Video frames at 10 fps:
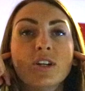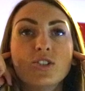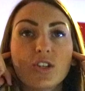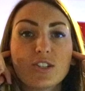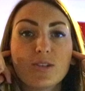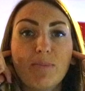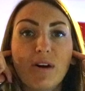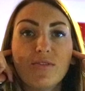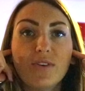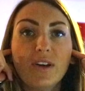just
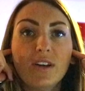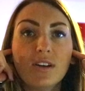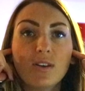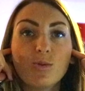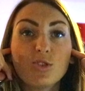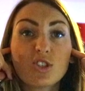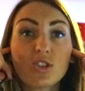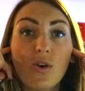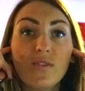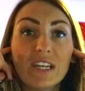above or
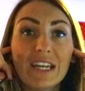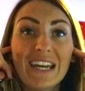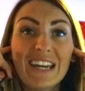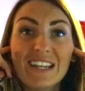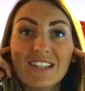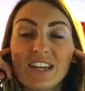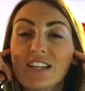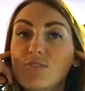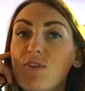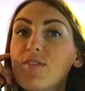just on the ears
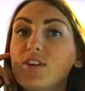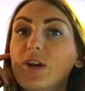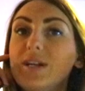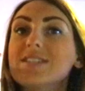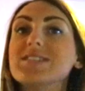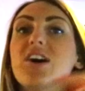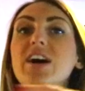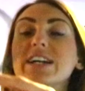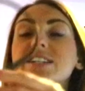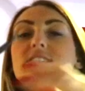here. So rather than going
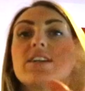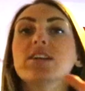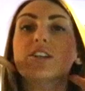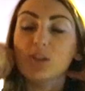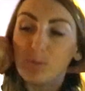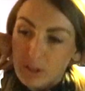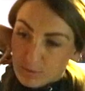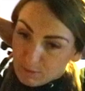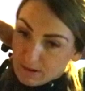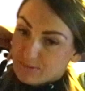inside, you put
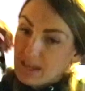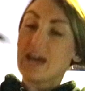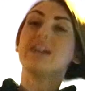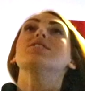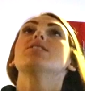them around the head